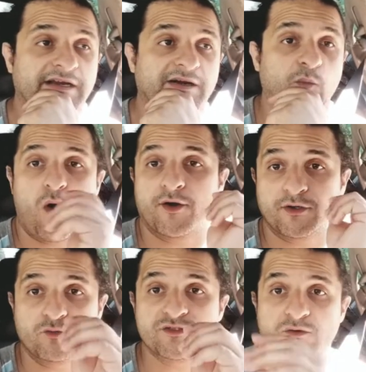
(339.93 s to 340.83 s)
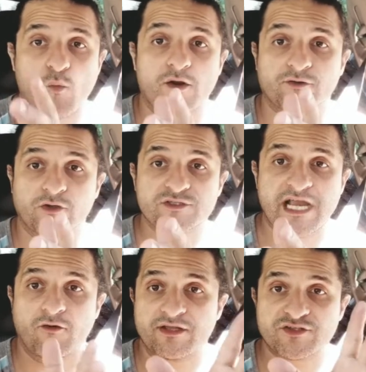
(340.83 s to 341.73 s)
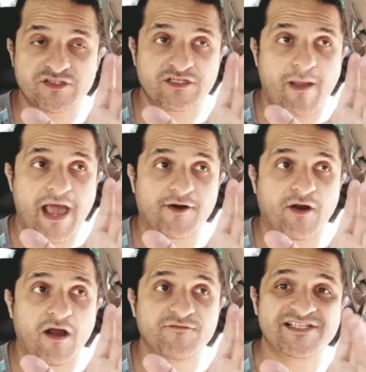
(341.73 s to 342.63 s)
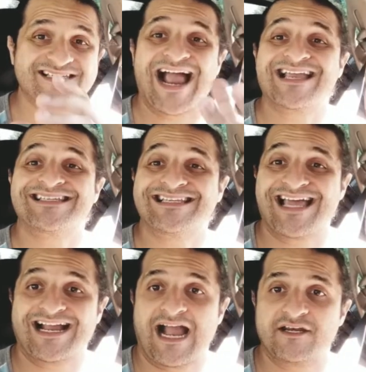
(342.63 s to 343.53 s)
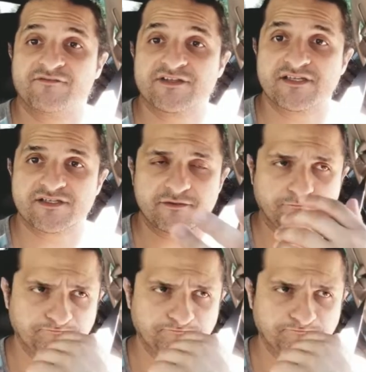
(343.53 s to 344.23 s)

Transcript: Water goes in, water goes out. It's just a matter of sizing that kind of a system.